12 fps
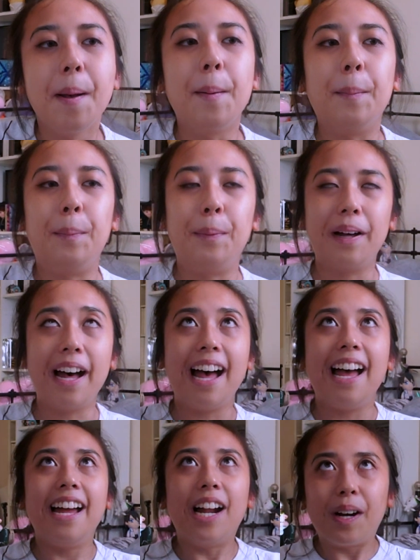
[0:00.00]
But
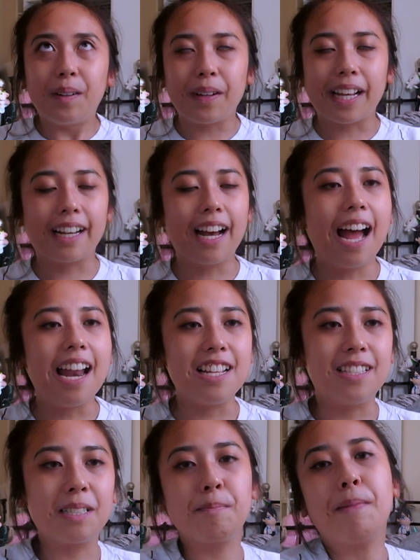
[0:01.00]
oh my god, it
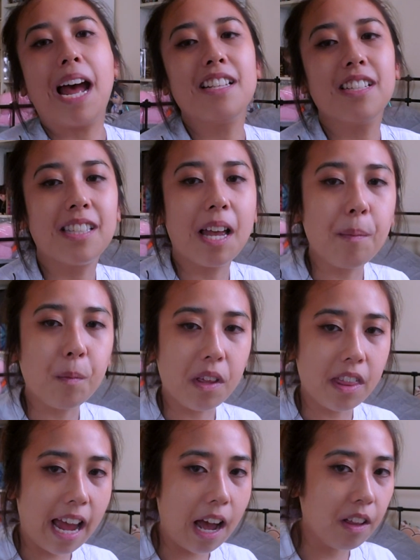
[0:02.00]
just matches up with
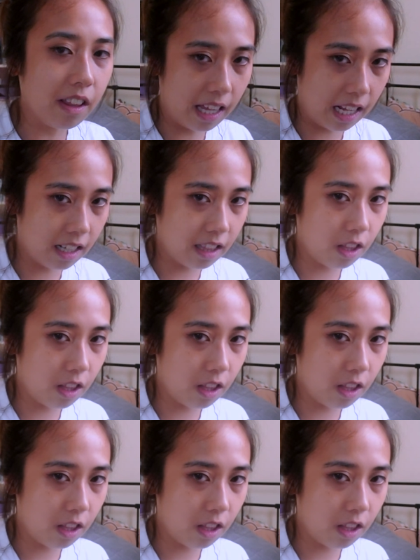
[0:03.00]
how like